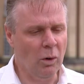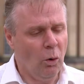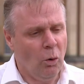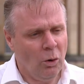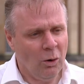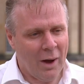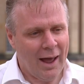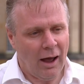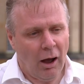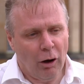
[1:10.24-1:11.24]
all
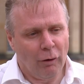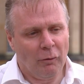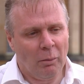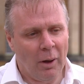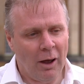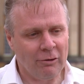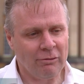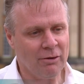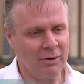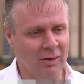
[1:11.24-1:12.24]
aware of
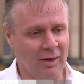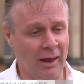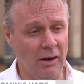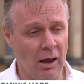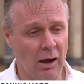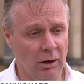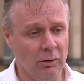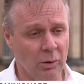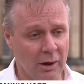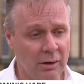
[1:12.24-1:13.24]
burglary risk in the
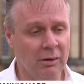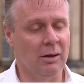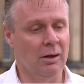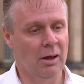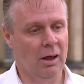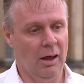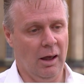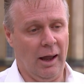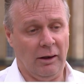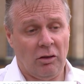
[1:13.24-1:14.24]
art world.
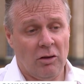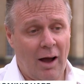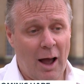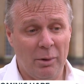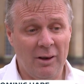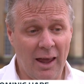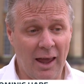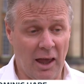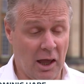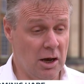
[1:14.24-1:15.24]
Uh, it has not happened
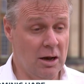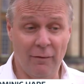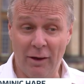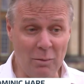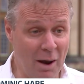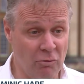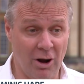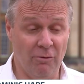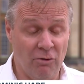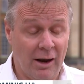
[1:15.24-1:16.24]
here in living
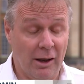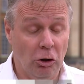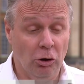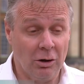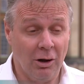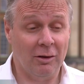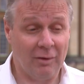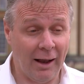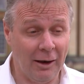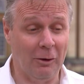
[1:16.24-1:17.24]
memory. I really could not
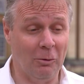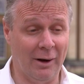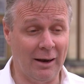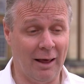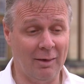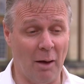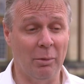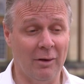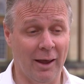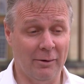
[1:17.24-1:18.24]
tell you when it last
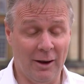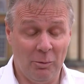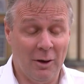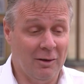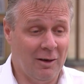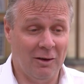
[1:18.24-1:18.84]
happened here, and that's because our